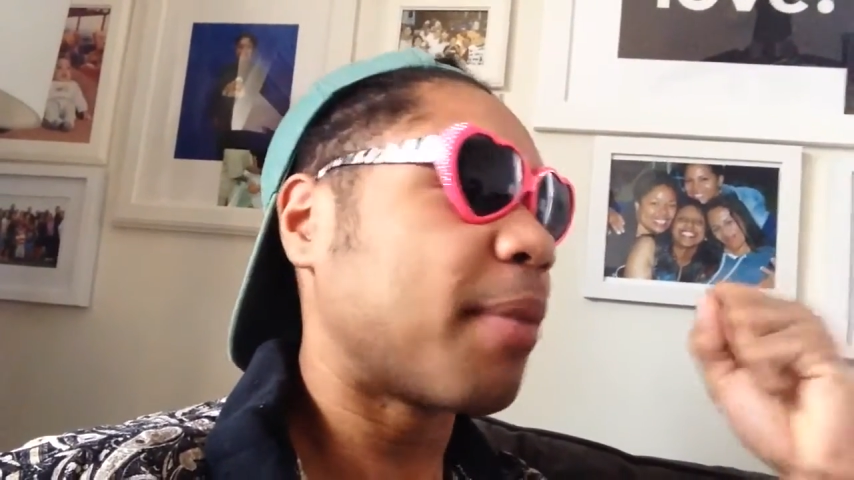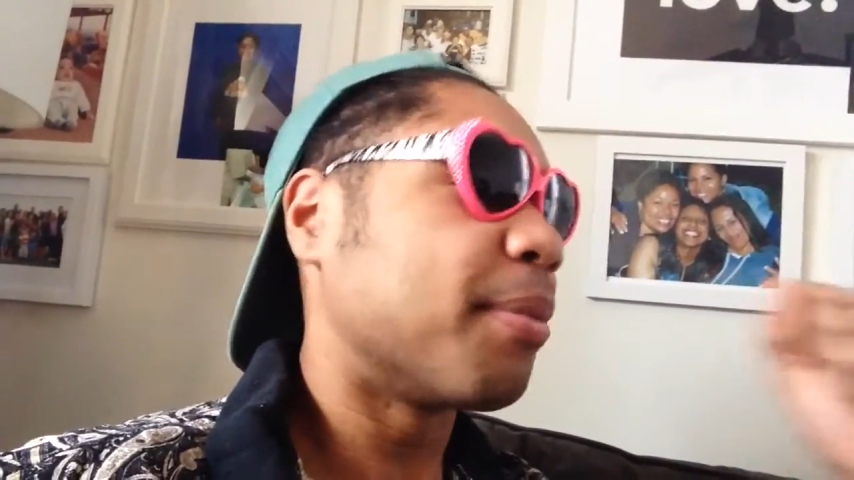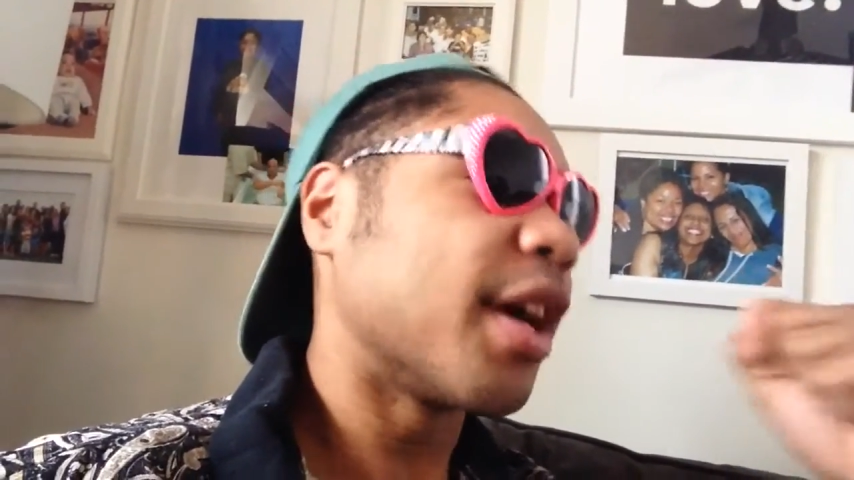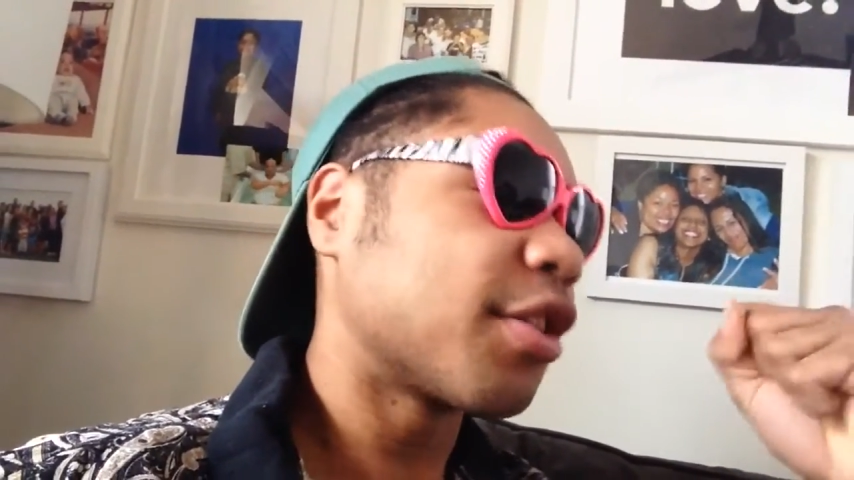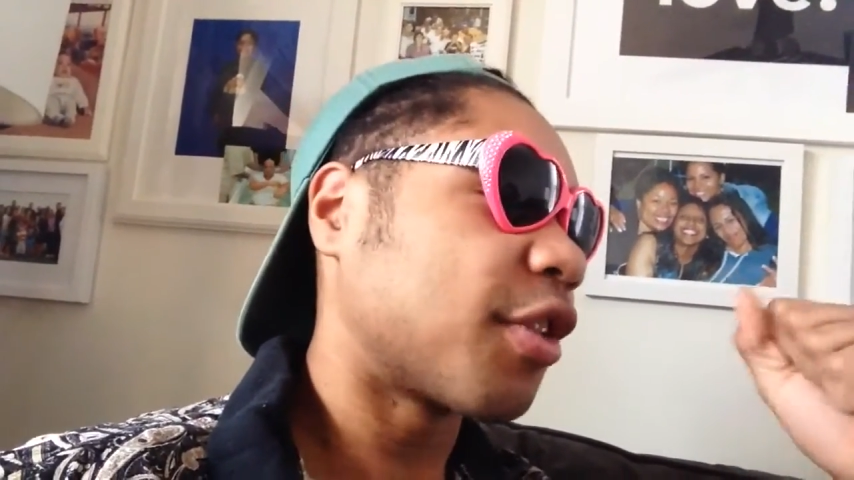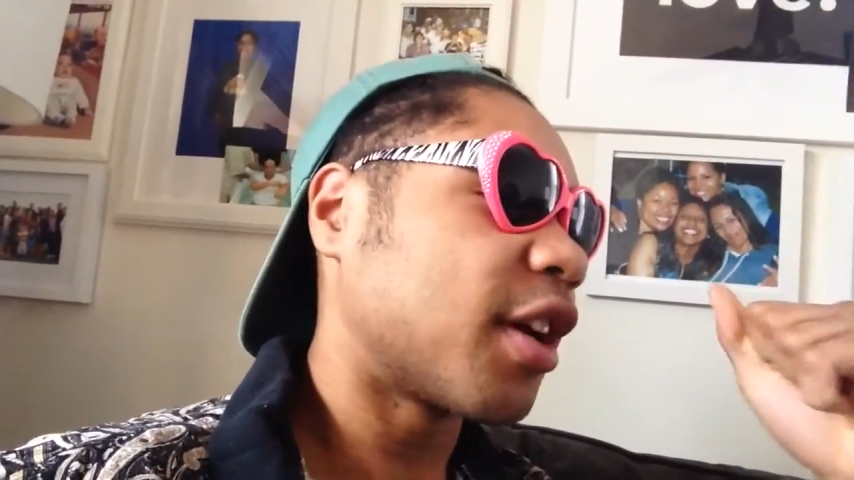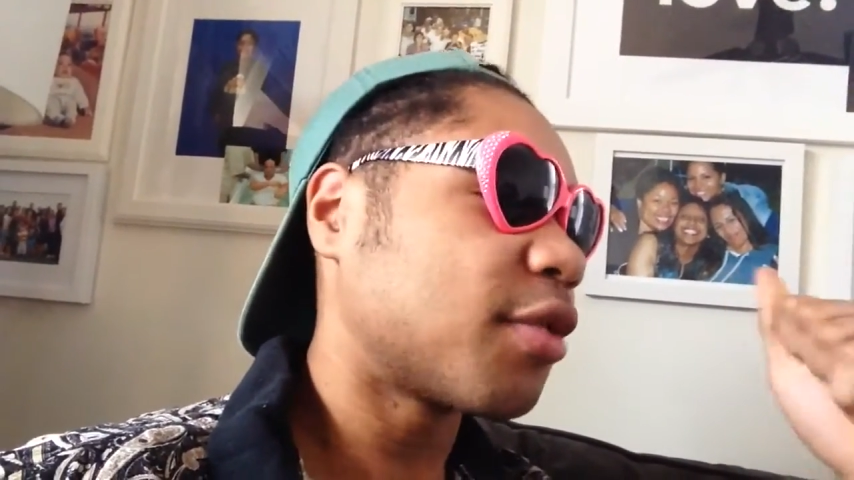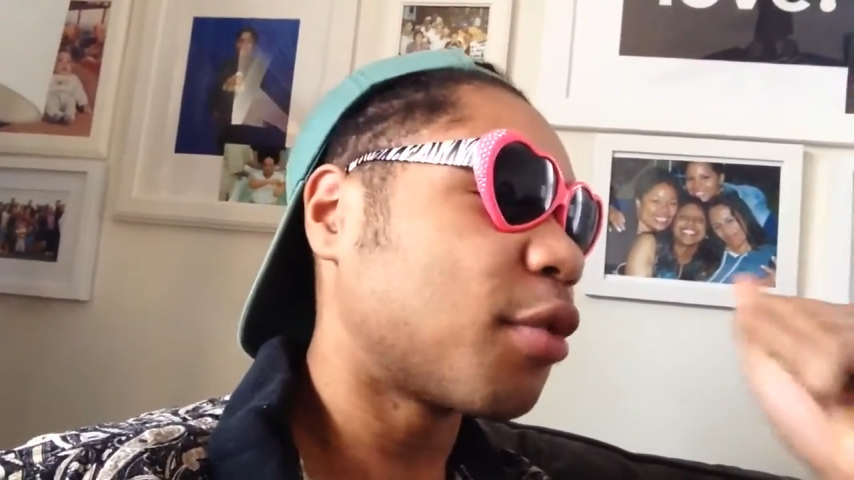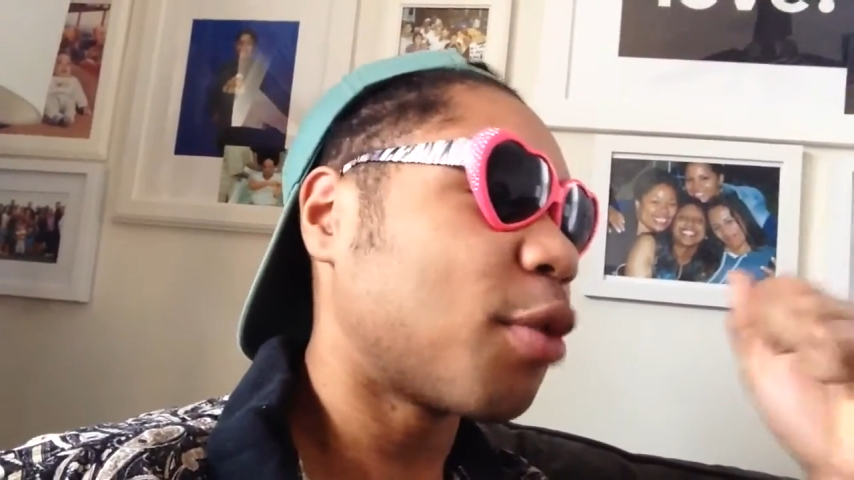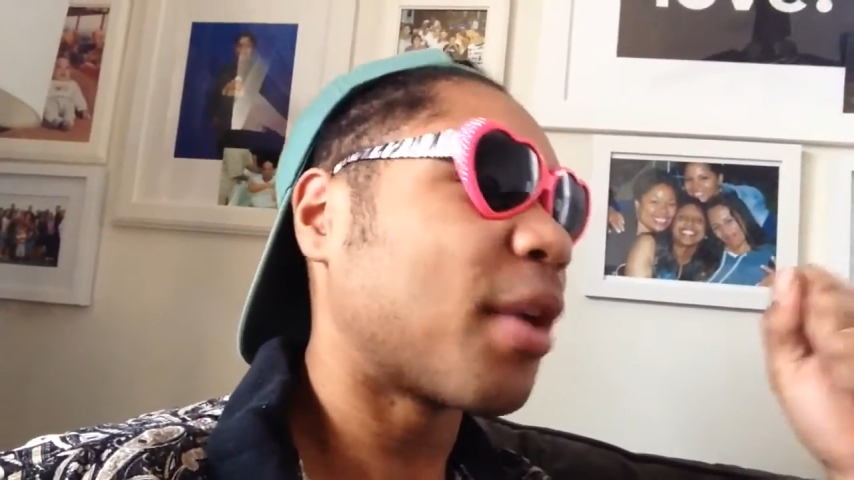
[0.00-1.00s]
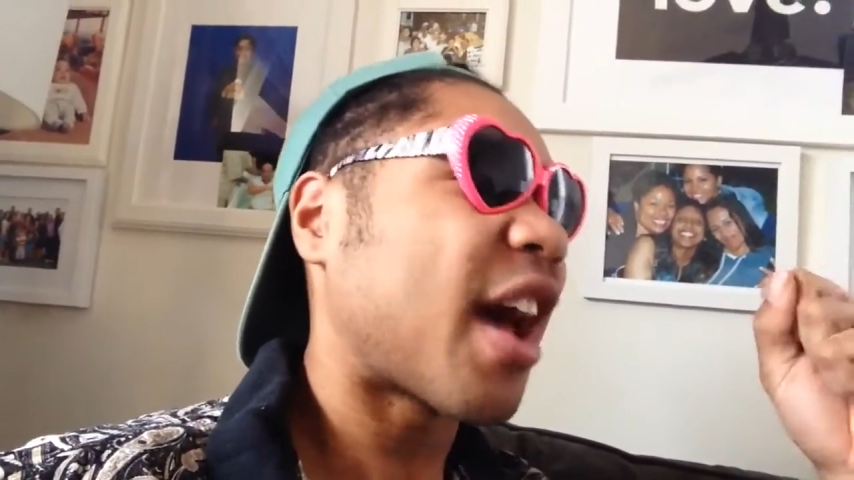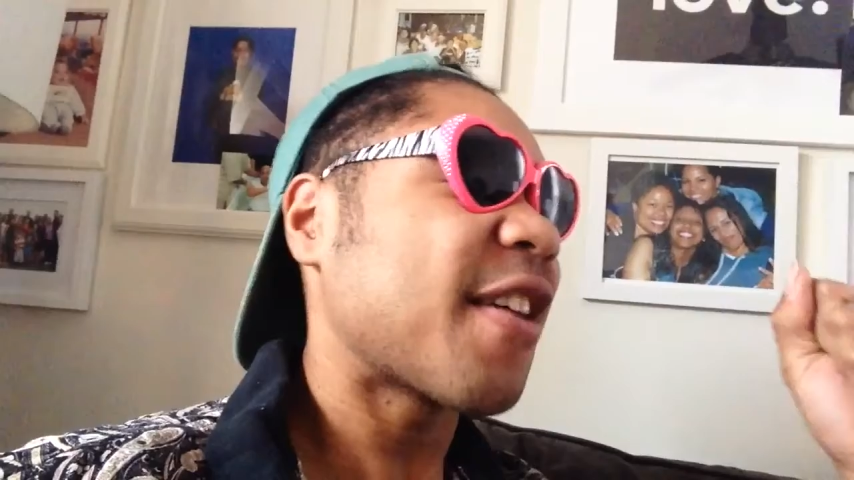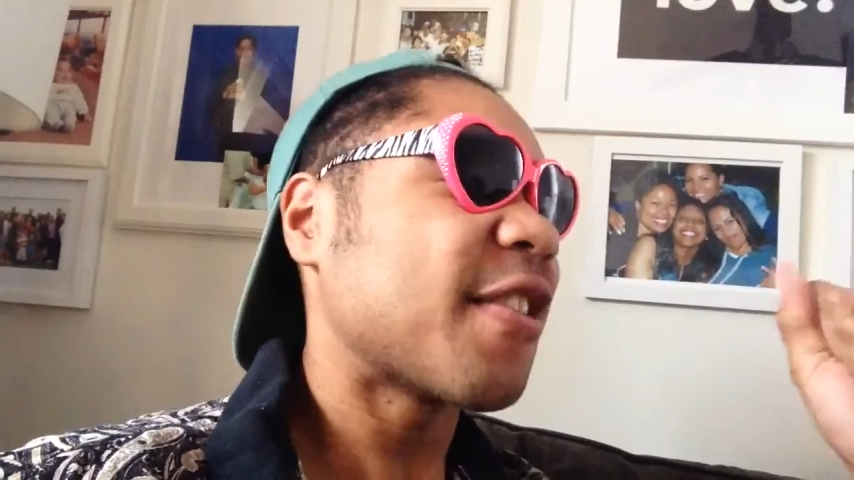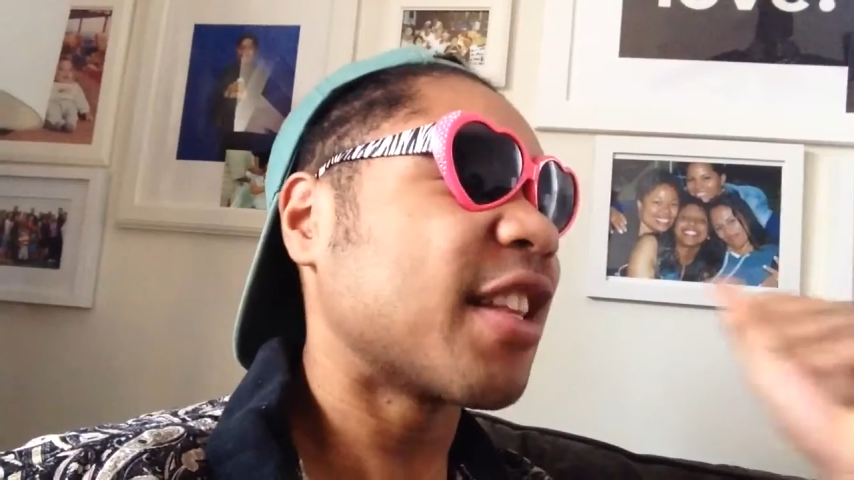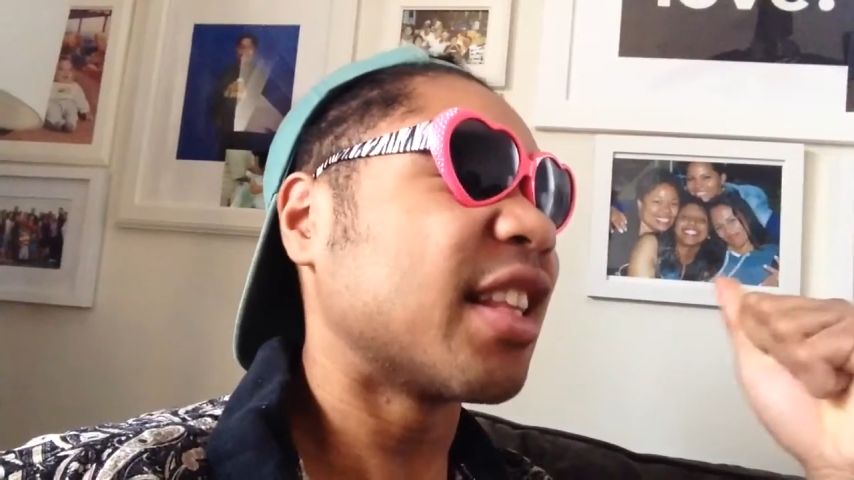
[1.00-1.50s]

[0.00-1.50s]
my best friends, bro, but I